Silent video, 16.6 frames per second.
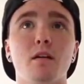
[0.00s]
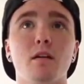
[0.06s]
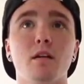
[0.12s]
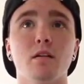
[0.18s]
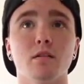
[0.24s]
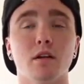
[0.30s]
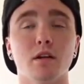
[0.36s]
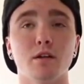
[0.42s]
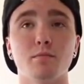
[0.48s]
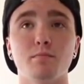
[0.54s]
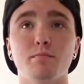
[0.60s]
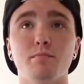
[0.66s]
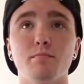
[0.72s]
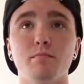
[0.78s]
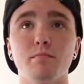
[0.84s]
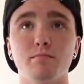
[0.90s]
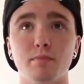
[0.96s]
a lot of
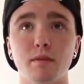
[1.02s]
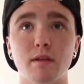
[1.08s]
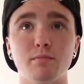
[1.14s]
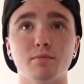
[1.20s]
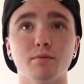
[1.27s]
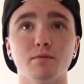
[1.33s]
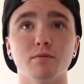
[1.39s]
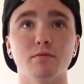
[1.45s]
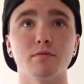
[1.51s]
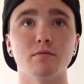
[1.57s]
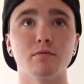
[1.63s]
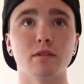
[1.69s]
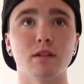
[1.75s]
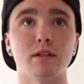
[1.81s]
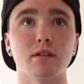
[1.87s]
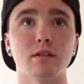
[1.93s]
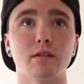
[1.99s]
people
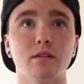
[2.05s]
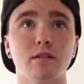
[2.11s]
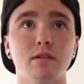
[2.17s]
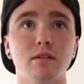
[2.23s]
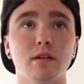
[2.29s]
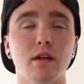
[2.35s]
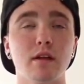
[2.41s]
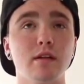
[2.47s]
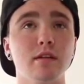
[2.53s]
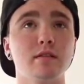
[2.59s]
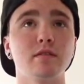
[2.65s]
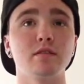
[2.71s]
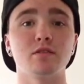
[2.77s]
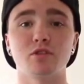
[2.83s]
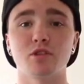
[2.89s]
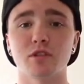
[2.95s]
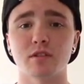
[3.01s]
like, and this
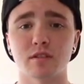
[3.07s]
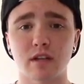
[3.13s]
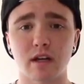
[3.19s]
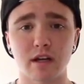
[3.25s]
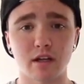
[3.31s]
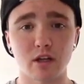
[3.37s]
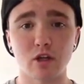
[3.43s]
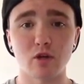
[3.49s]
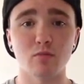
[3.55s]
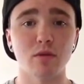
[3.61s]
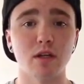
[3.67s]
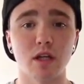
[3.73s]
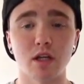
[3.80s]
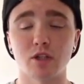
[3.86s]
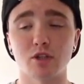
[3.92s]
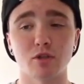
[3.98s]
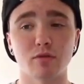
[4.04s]
is just kind of human
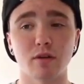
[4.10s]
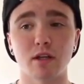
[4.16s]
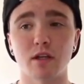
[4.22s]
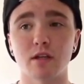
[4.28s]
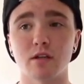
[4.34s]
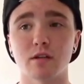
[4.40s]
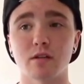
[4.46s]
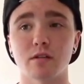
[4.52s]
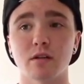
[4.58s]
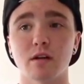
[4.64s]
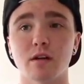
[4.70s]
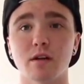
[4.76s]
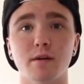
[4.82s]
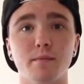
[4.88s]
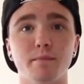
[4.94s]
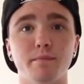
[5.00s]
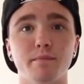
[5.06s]
nature right here.
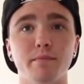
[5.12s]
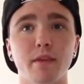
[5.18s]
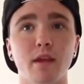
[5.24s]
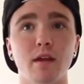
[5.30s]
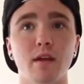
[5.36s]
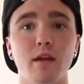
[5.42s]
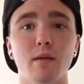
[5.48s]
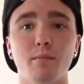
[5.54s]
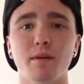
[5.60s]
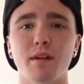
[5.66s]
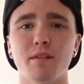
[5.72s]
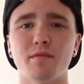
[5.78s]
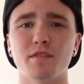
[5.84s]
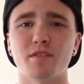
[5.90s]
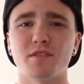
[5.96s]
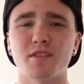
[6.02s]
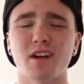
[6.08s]
But if
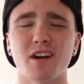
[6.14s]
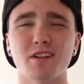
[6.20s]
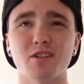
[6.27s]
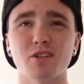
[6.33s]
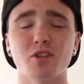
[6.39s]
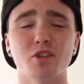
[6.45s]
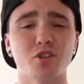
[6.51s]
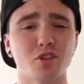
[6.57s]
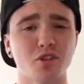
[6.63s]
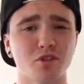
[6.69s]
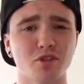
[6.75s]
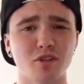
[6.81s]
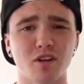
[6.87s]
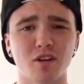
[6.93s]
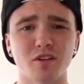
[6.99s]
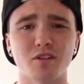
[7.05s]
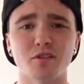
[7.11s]
they're not sure
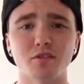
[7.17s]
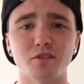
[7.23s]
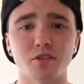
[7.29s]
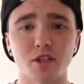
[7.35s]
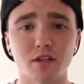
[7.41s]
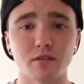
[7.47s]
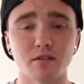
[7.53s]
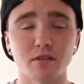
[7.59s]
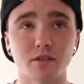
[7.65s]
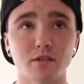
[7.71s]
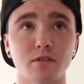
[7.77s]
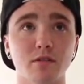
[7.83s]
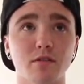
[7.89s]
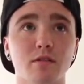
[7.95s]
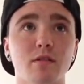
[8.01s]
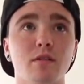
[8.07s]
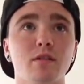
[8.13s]
on your
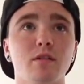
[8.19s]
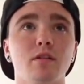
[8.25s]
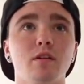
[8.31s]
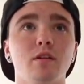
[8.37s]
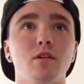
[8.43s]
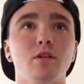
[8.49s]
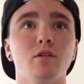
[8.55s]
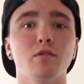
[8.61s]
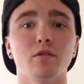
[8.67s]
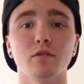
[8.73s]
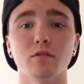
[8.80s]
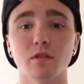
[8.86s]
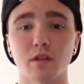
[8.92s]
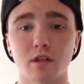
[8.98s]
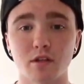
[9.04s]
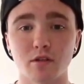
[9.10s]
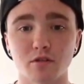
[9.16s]
gender, you know, they'll
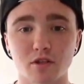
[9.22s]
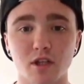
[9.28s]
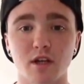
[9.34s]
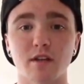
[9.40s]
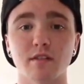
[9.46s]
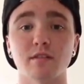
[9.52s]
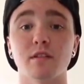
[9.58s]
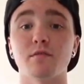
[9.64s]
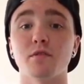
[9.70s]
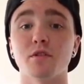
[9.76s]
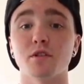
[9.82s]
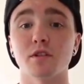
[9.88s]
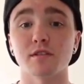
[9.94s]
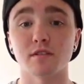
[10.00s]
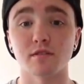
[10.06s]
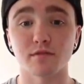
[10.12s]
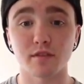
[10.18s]
look at your chest, and if your
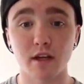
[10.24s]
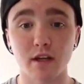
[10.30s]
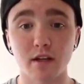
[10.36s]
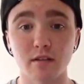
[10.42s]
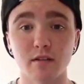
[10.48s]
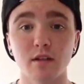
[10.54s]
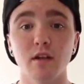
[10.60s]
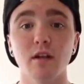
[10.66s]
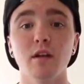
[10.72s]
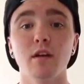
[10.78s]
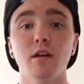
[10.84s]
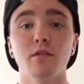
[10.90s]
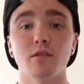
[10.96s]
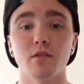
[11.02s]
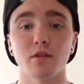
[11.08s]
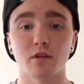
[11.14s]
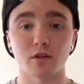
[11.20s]
chest is flat,
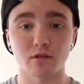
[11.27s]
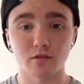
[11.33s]
they're gonna